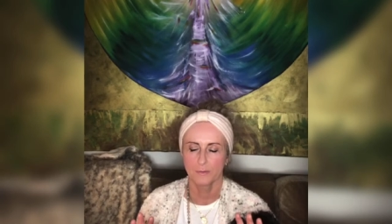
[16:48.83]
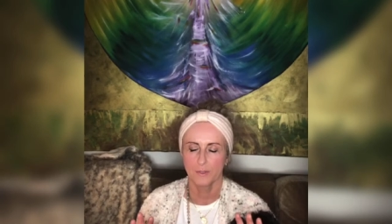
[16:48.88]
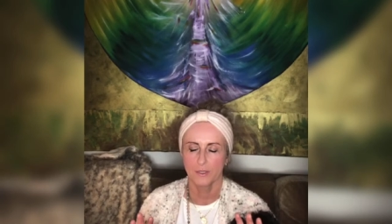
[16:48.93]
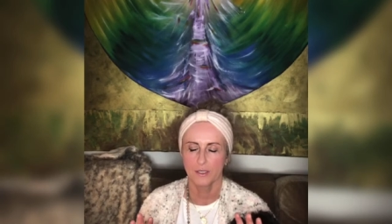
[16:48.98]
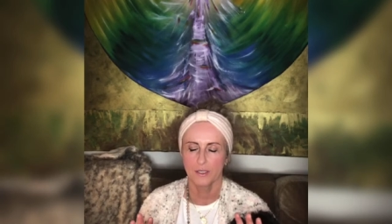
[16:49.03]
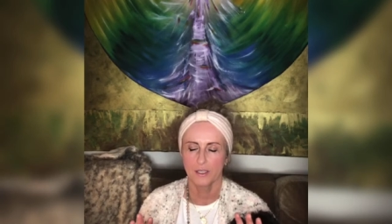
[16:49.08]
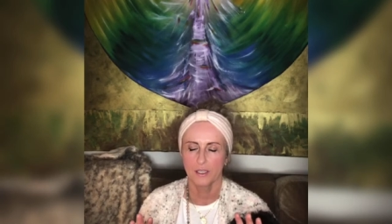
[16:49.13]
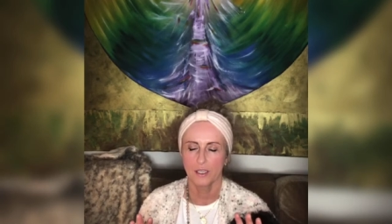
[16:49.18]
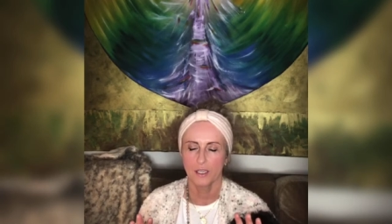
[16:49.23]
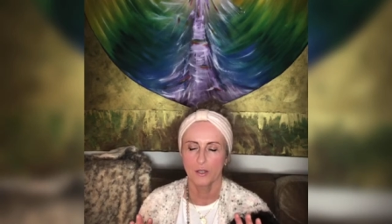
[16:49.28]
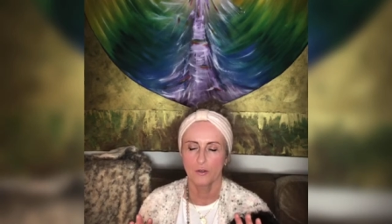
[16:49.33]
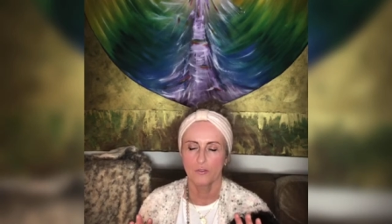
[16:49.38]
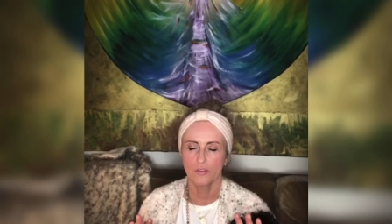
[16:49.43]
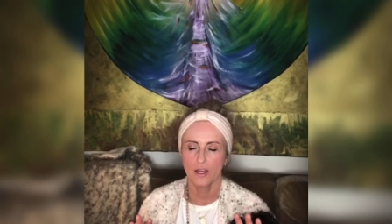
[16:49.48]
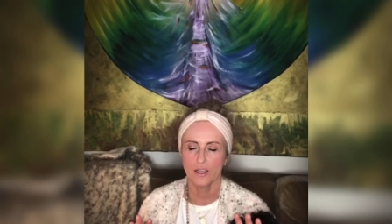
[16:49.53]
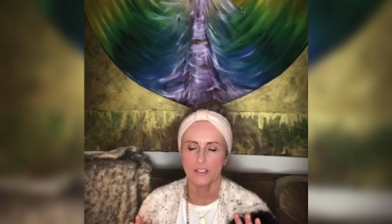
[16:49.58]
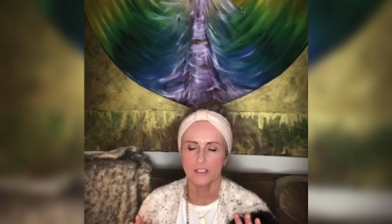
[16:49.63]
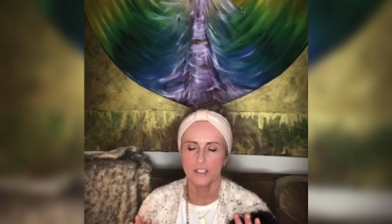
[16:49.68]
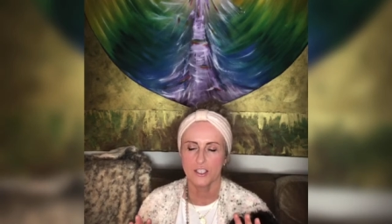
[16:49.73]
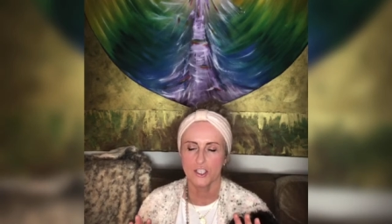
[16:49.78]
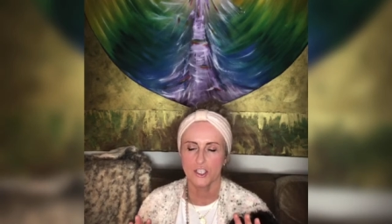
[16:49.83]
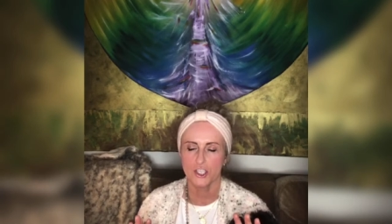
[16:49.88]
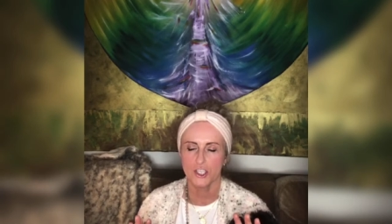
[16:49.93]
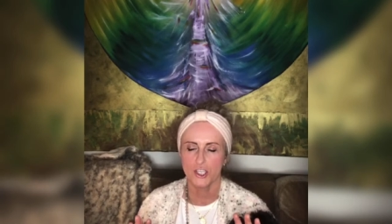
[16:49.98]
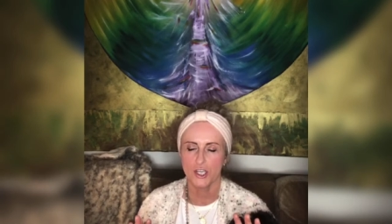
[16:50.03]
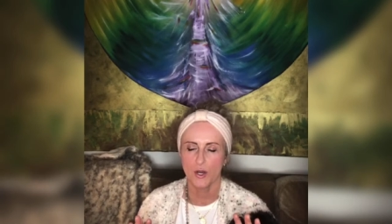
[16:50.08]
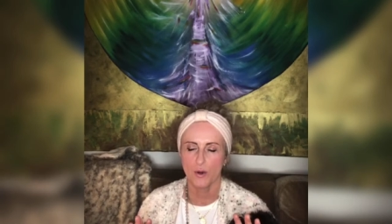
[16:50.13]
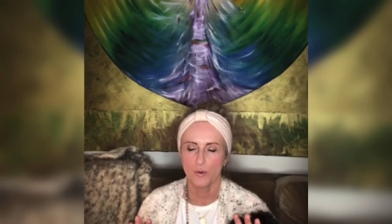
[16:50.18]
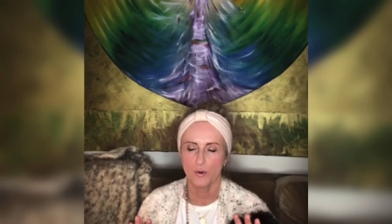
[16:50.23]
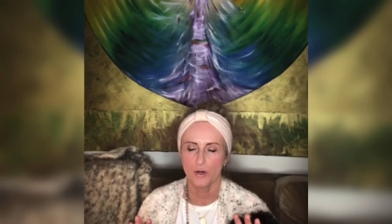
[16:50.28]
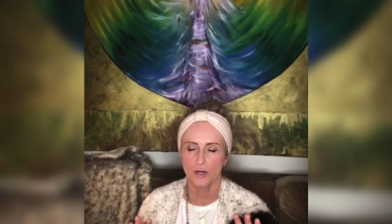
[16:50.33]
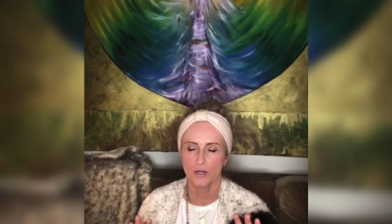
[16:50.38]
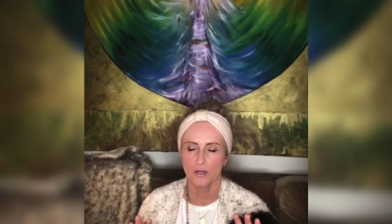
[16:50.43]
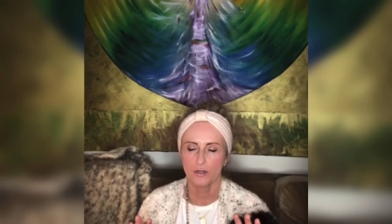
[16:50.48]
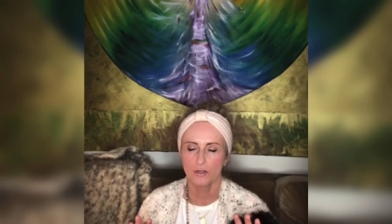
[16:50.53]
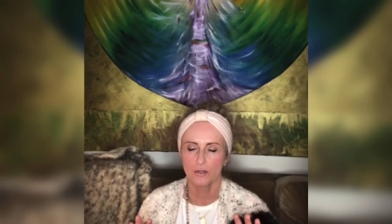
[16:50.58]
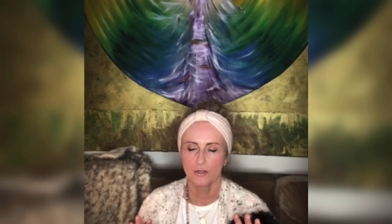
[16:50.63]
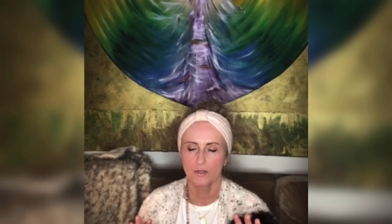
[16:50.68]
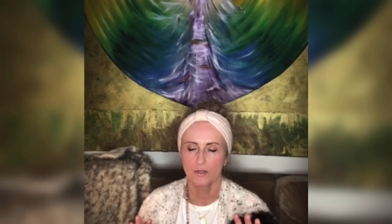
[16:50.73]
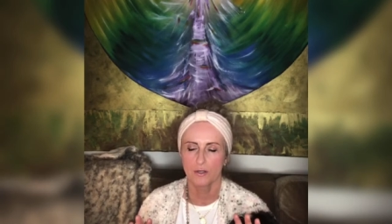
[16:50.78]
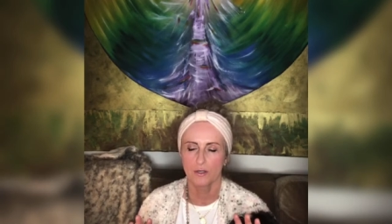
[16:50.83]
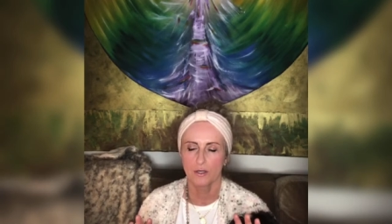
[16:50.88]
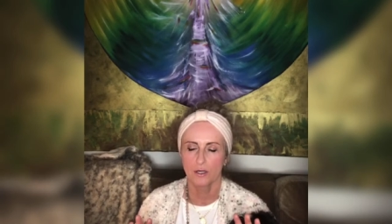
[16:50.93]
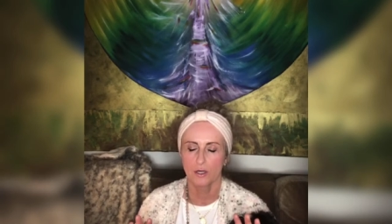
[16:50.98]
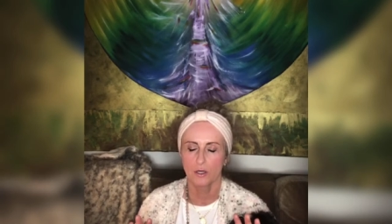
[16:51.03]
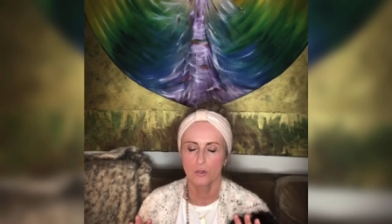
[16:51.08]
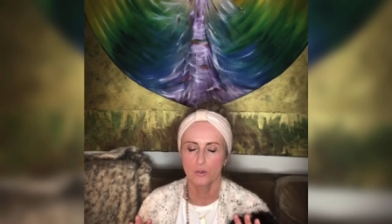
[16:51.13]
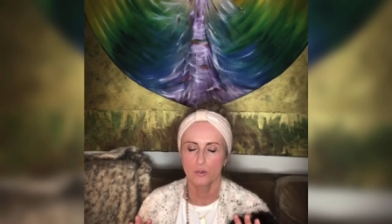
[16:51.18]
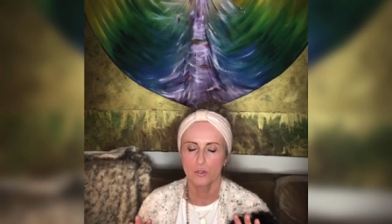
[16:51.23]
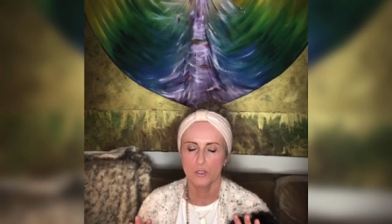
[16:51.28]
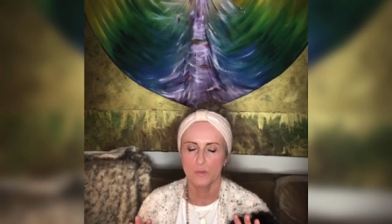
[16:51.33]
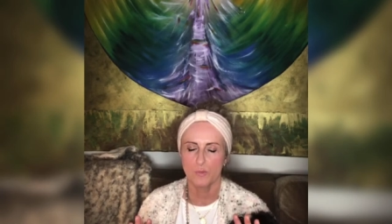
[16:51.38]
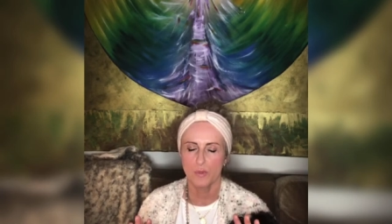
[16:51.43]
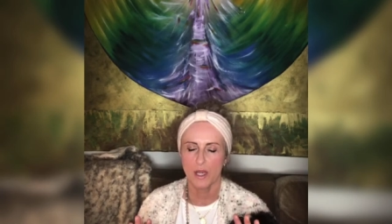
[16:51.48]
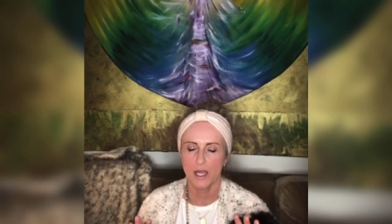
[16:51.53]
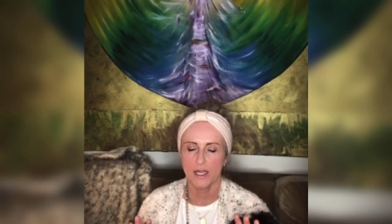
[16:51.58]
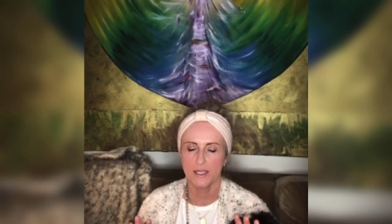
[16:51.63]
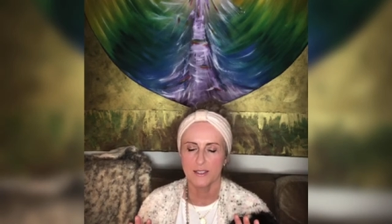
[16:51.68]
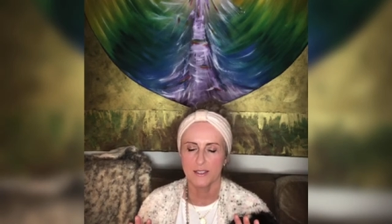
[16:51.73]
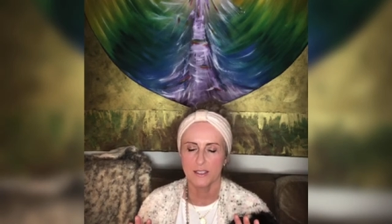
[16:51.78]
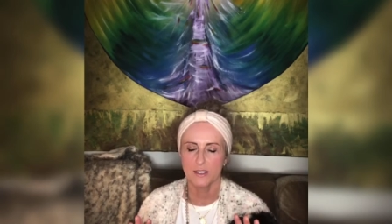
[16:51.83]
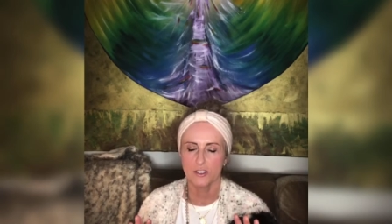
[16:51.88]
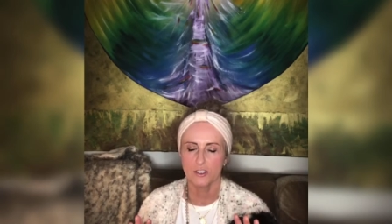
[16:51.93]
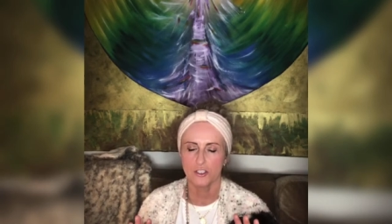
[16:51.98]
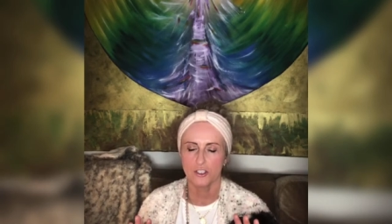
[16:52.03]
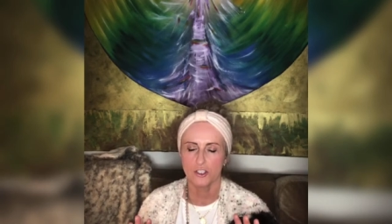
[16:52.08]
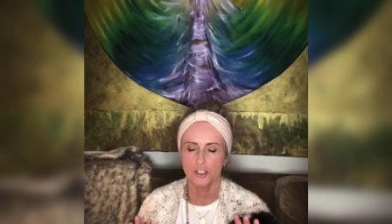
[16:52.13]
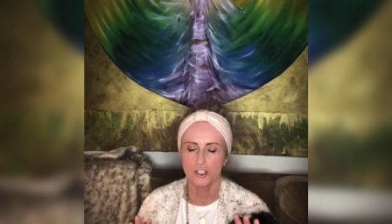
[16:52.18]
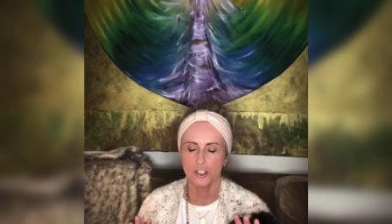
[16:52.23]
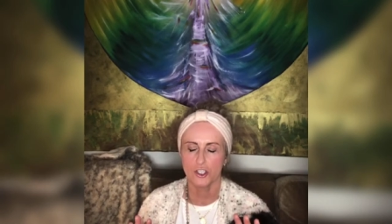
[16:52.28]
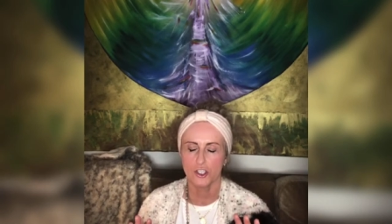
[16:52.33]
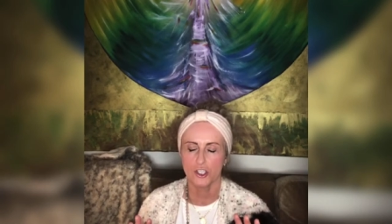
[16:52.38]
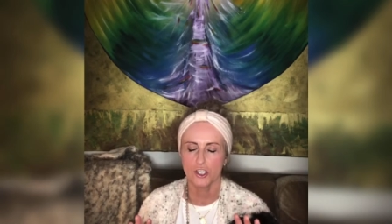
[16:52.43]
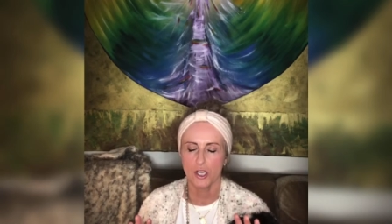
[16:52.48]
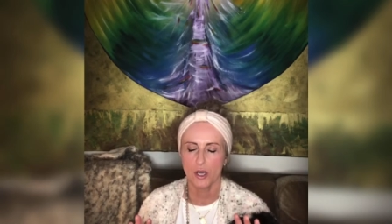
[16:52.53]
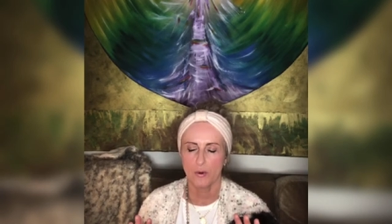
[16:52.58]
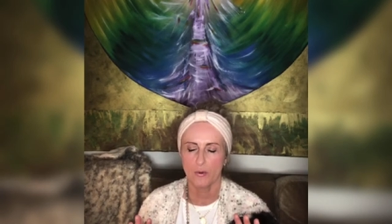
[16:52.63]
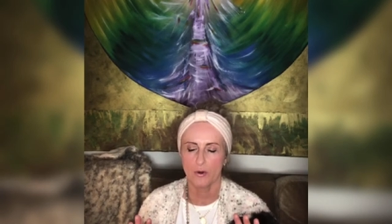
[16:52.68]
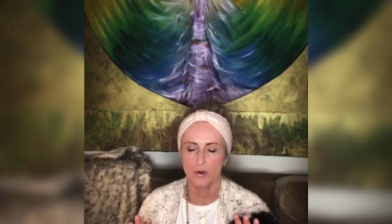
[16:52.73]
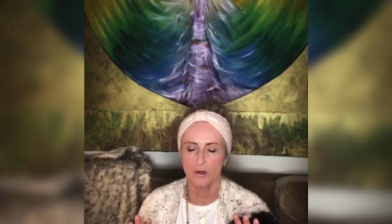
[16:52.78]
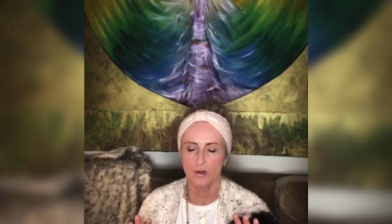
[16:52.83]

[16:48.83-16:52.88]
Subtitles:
Allow that to shower, all those blessings just shower